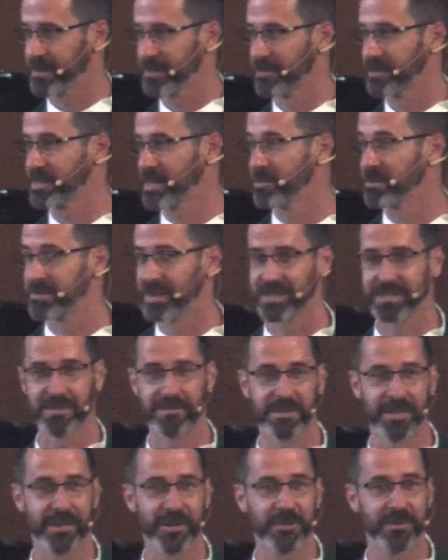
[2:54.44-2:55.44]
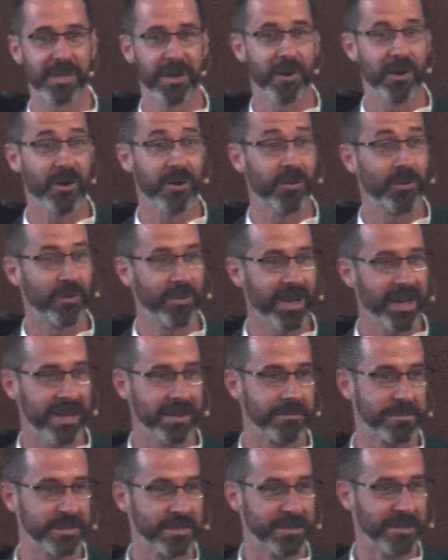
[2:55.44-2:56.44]
Some of us have lingered there our whole
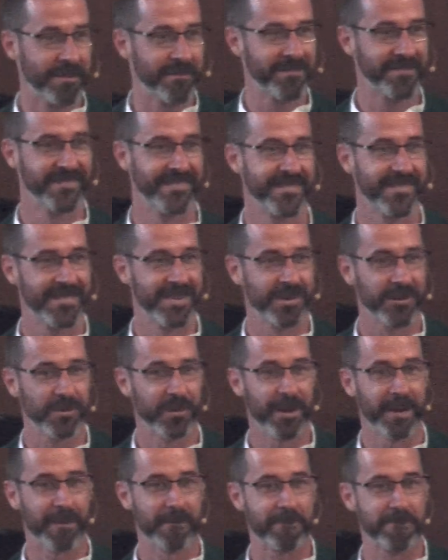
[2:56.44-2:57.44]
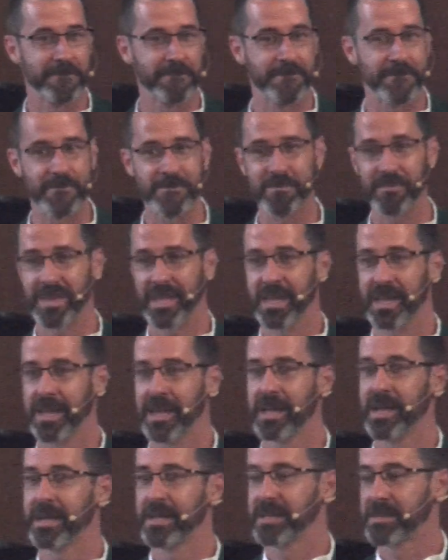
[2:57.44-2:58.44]
lives, right?
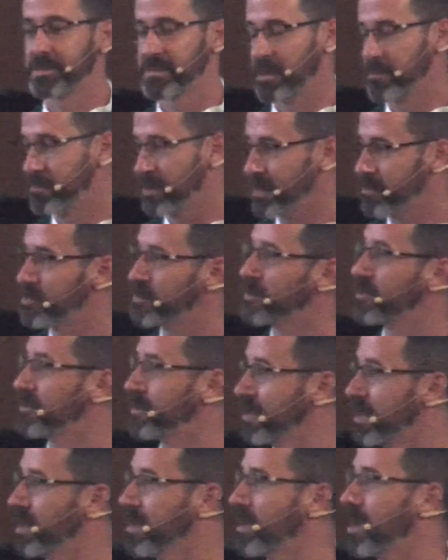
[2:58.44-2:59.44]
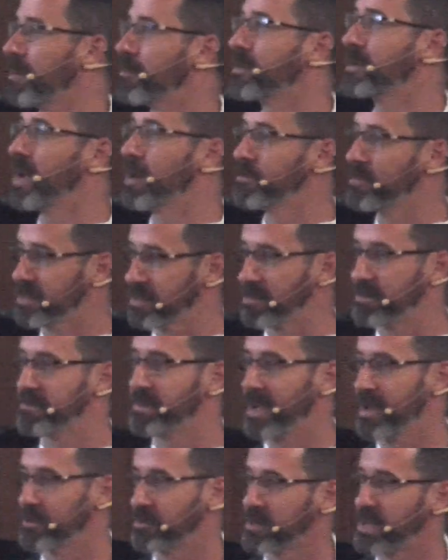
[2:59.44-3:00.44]
Some people come to the
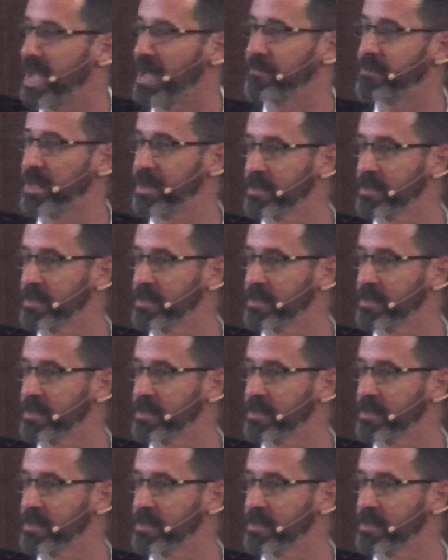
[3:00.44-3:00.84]
fountain, have that